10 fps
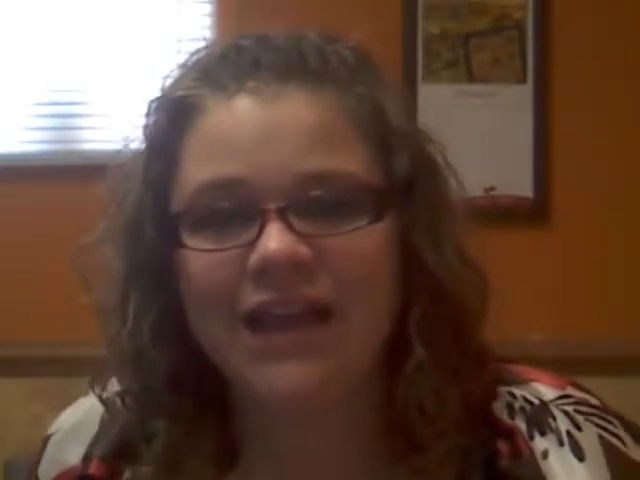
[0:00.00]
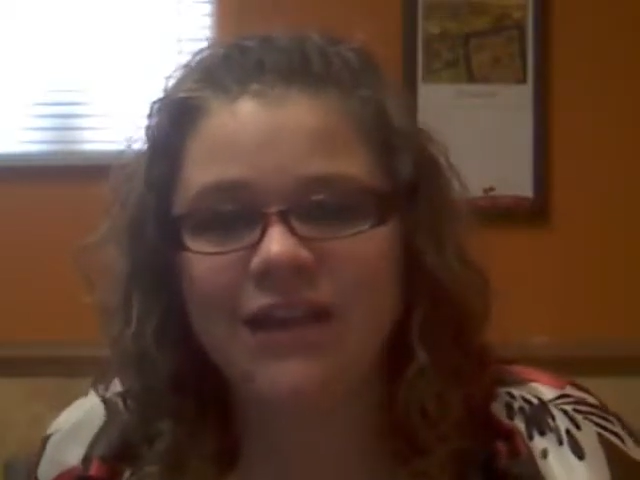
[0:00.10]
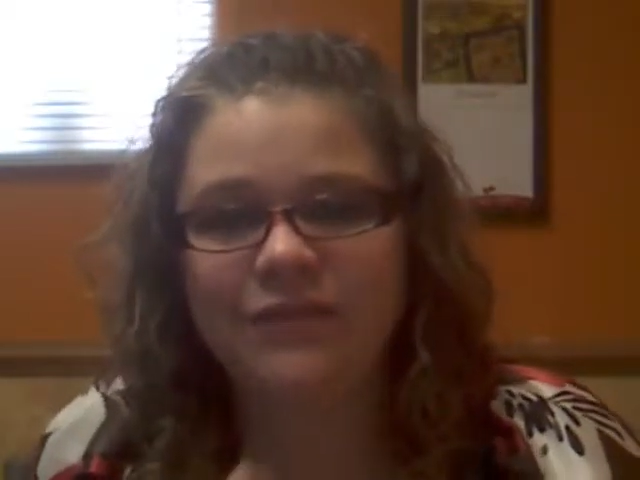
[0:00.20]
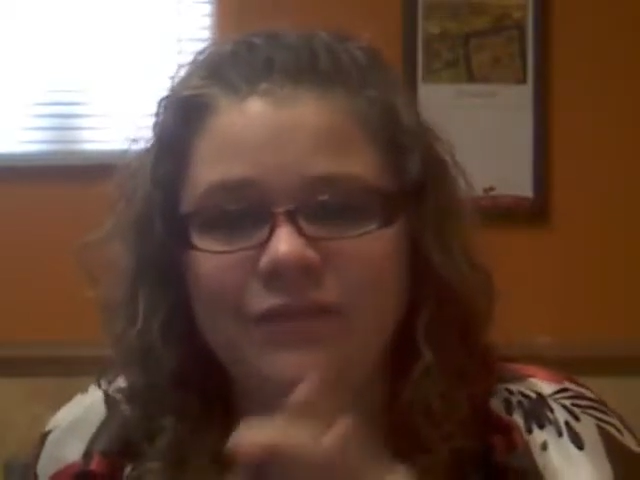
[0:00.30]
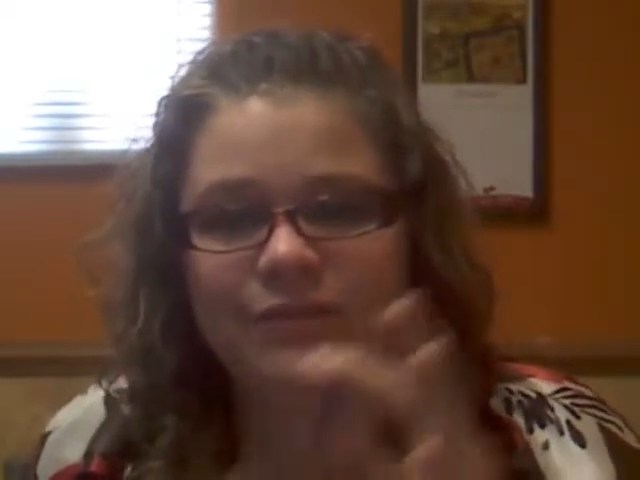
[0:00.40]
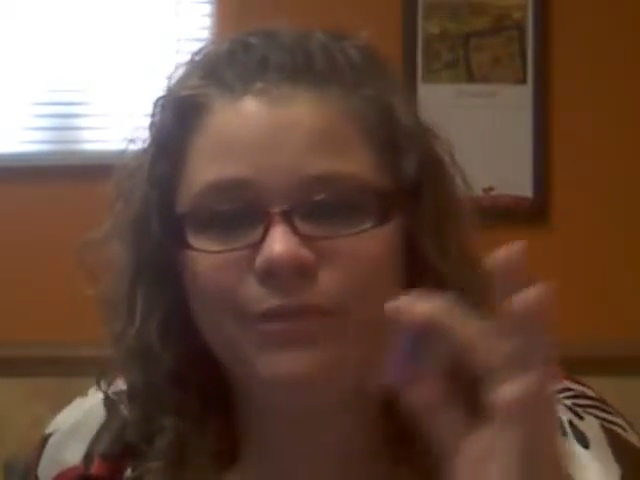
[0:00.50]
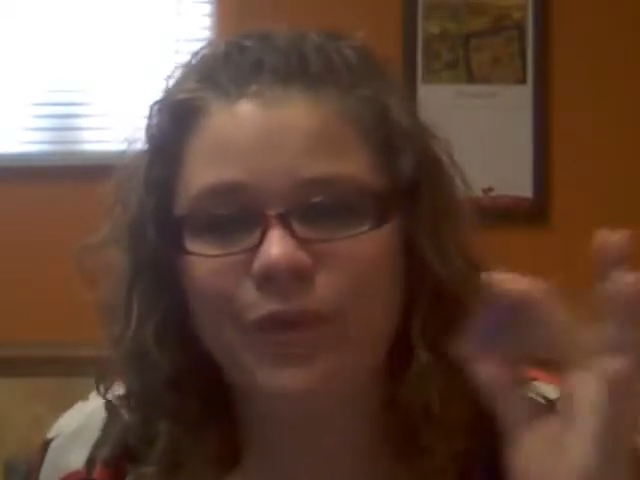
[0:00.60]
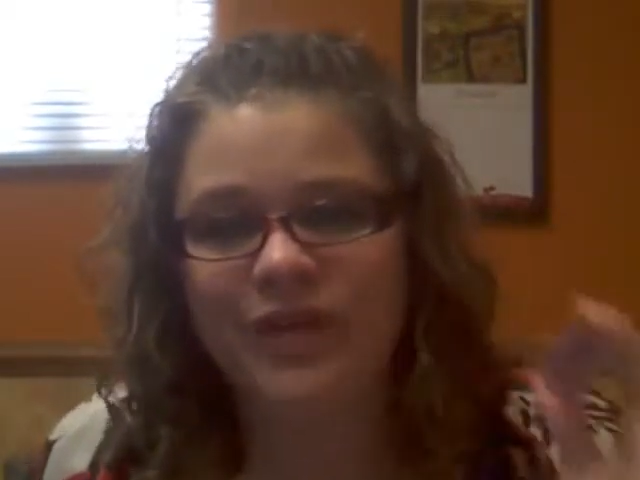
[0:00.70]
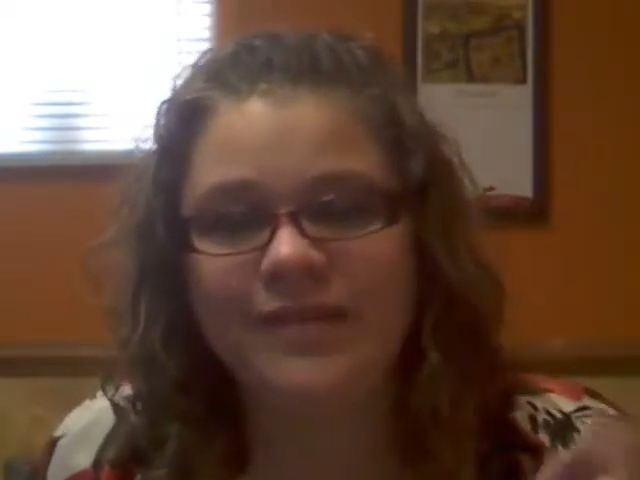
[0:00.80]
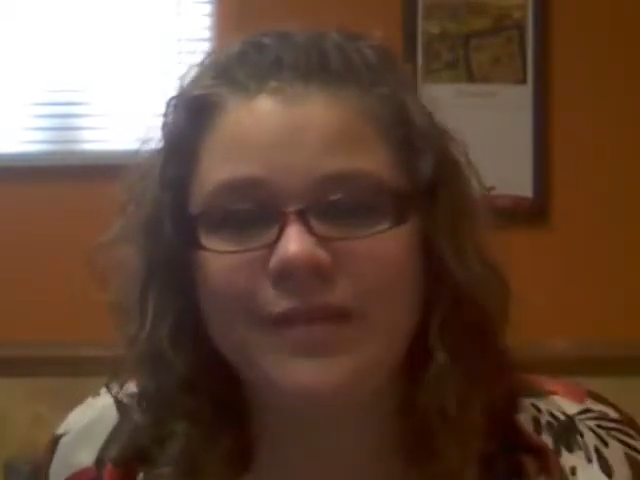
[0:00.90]
kind of
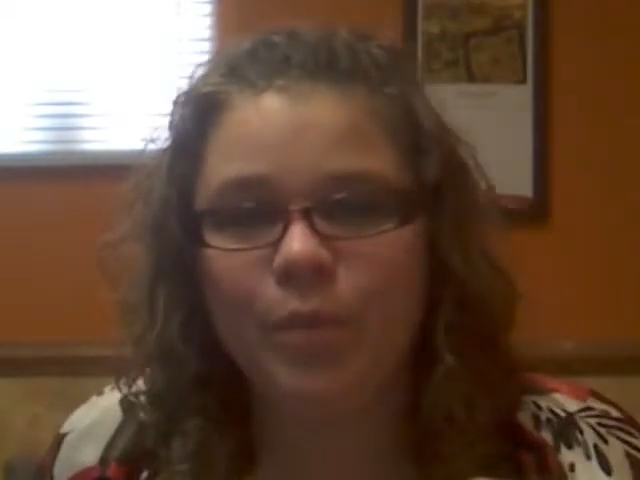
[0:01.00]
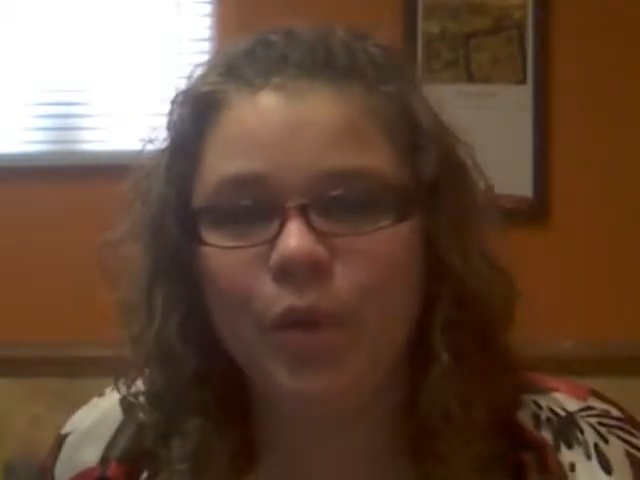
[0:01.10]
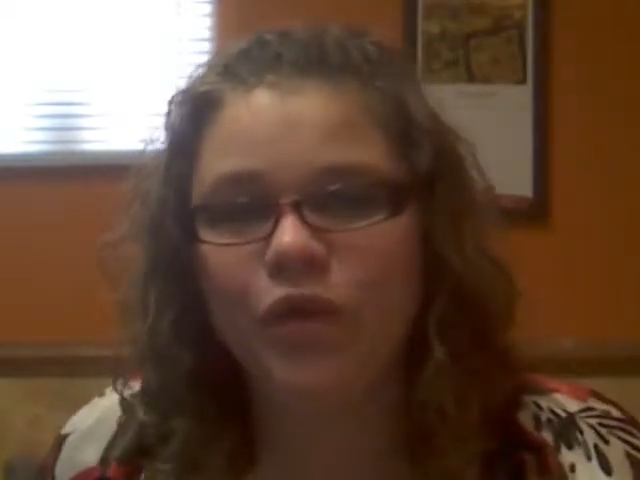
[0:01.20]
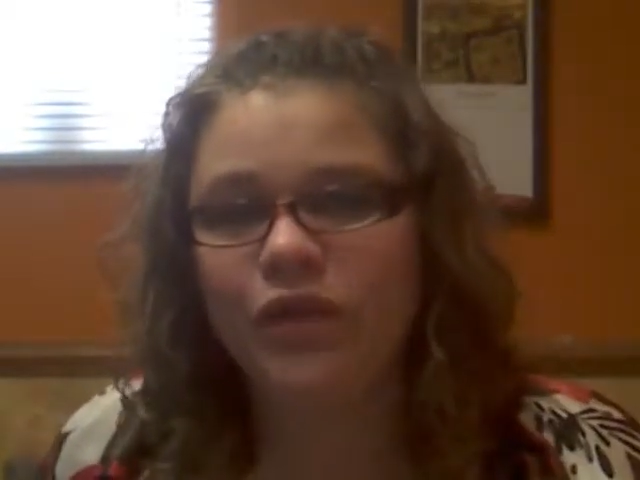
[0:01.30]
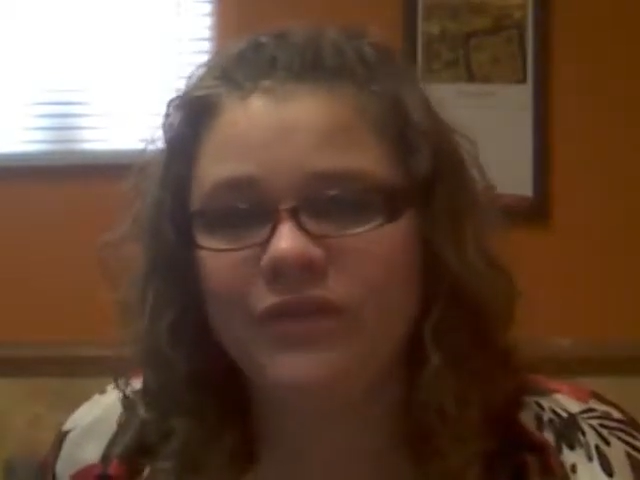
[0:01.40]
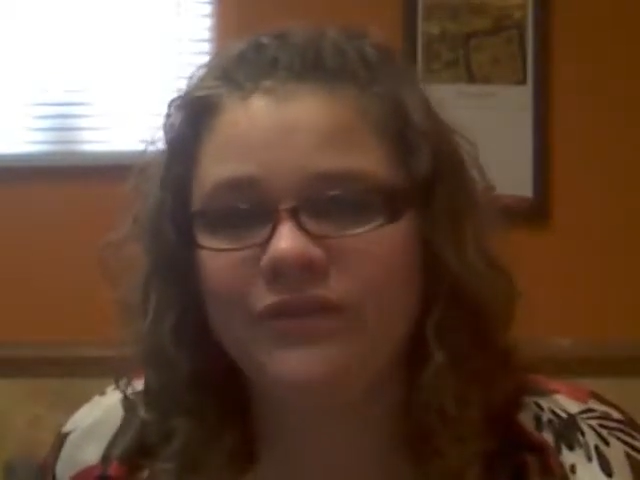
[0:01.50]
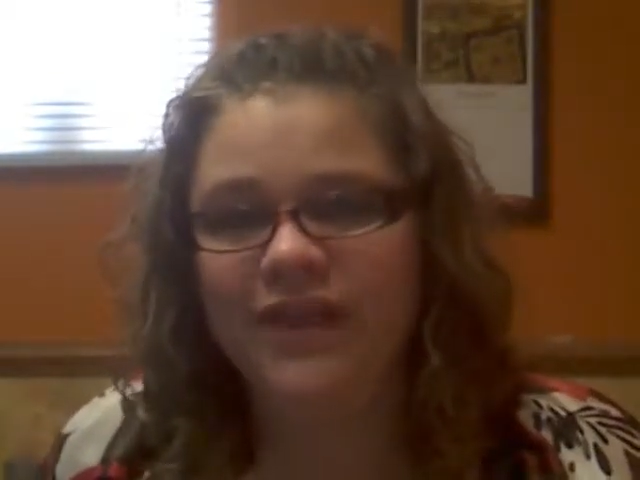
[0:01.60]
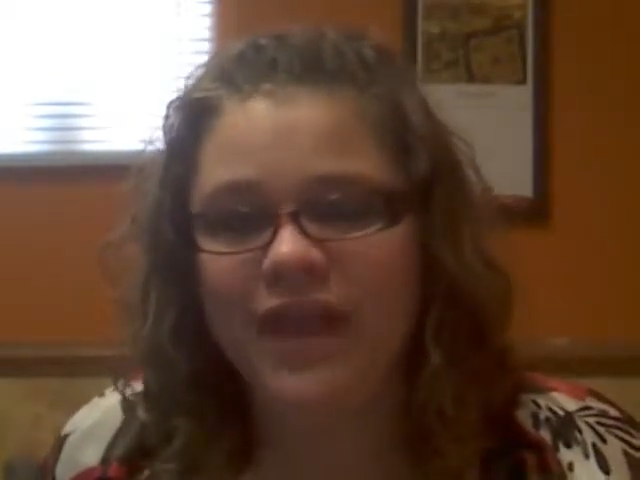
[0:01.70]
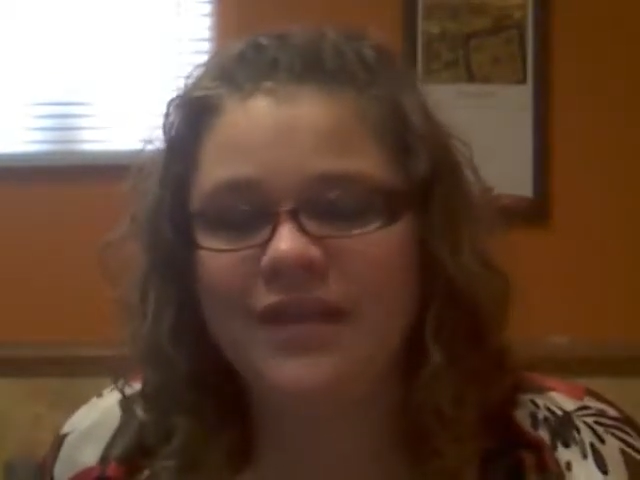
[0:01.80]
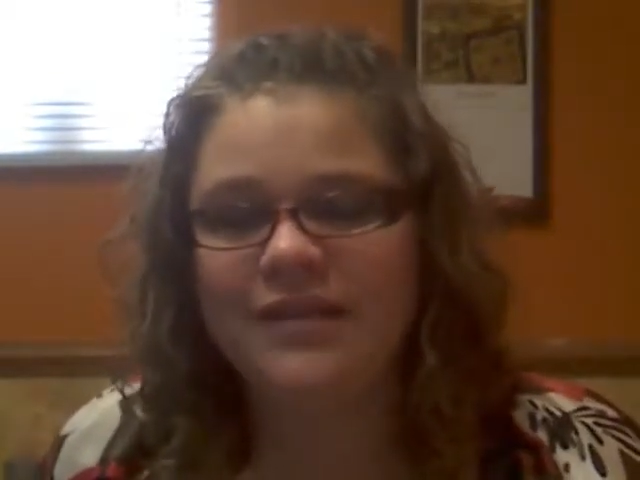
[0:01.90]
principle on the
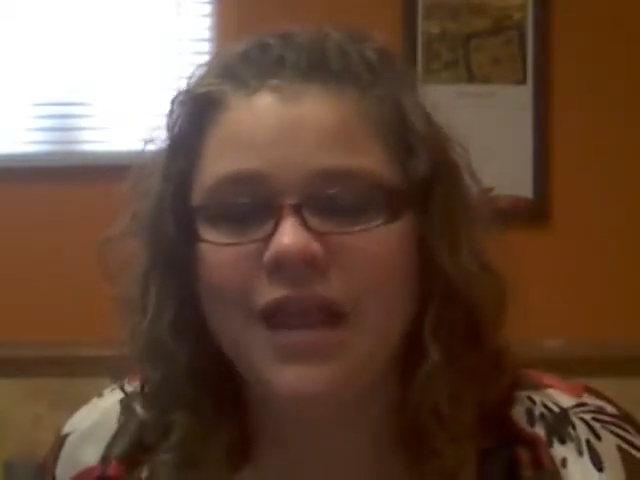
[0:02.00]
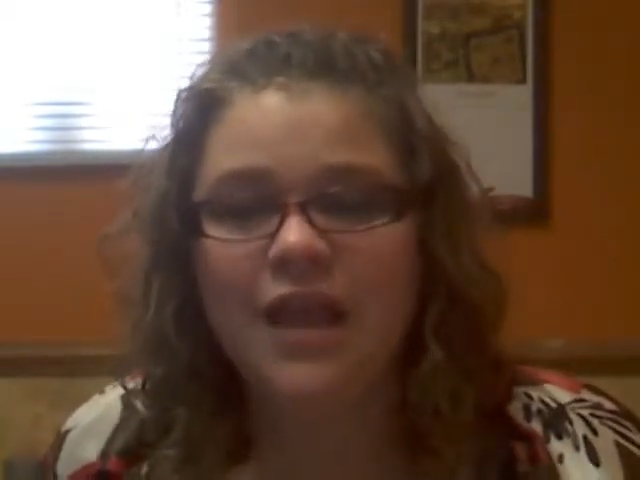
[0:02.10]
face.